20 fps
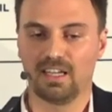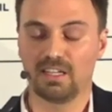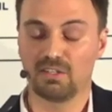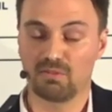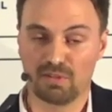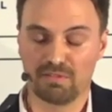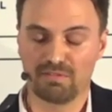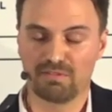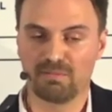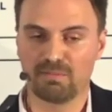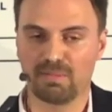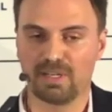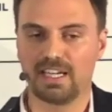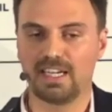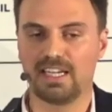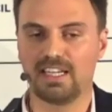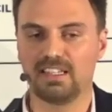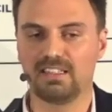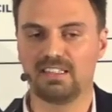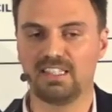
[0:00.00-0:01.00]
driven
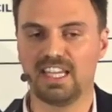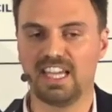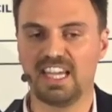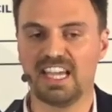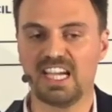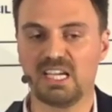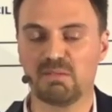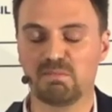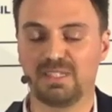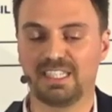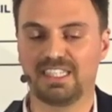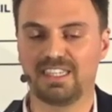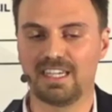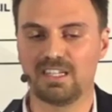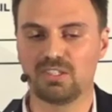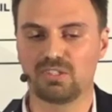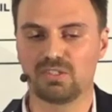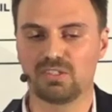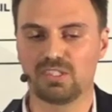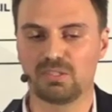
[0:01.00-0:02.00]
by the AI
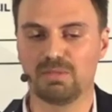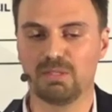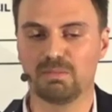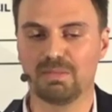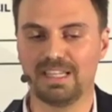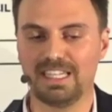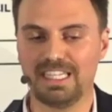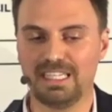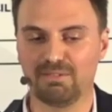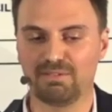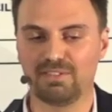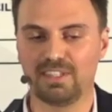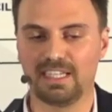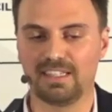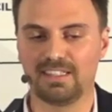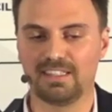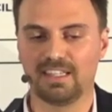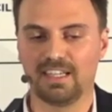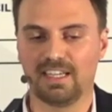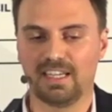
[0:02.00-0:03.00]
applications, we believe
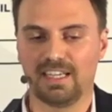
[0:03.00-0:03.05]
that